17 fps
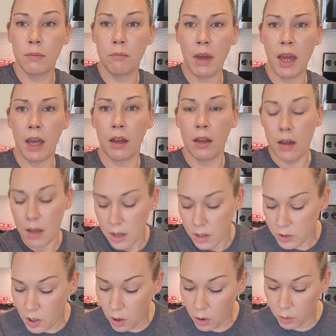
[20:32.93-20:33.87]
me.
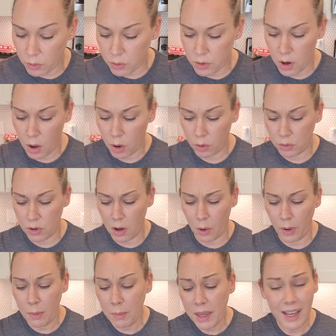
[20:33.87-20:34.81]
So no,
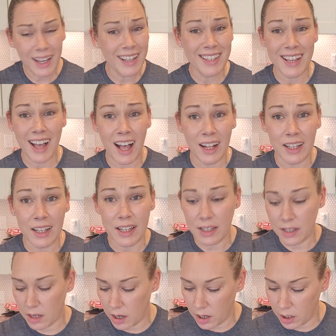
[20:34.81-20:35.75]
Nohemi
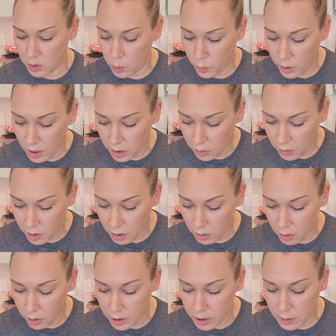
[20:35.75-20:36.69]
Gonzalez, a
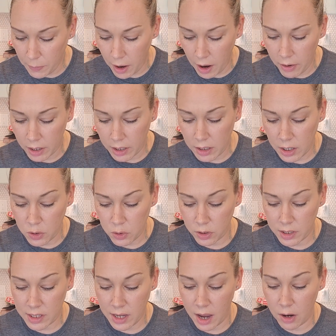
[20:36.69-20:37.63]
23-year-old aspiring
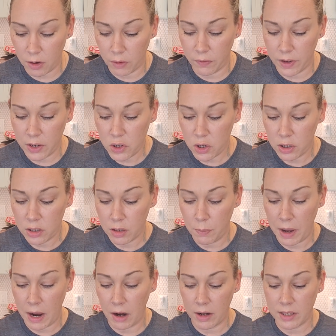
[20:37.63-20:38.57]
industrial designer, ventured to
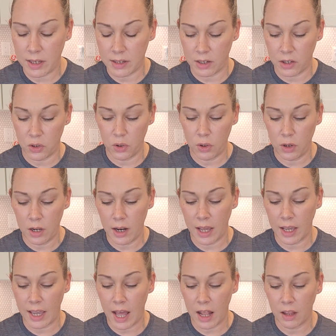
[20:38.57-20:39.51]
Paris as a student
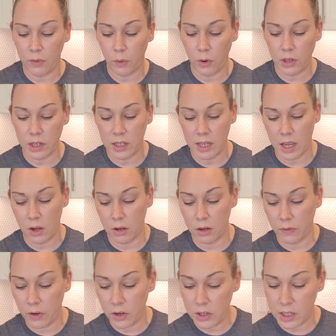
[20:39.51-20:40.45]
at California State
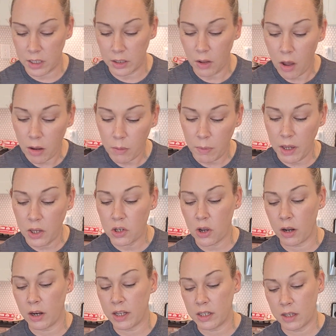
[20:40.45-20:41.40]
University Long Beach
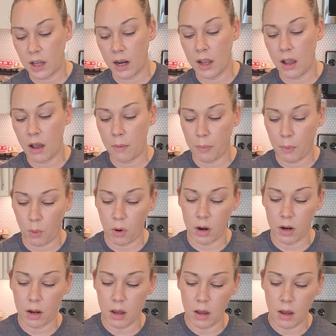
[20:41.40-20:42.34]
on a study
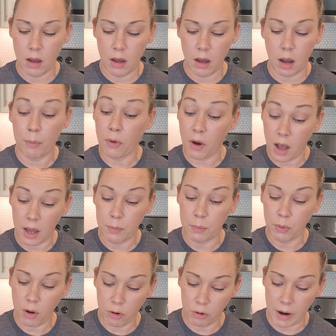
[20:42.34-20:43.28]
aboard,
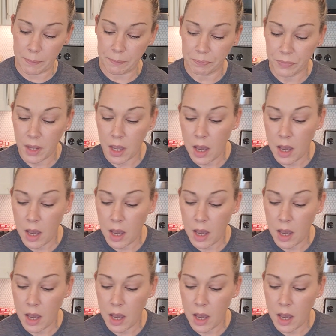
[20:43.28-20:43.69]
abroad program.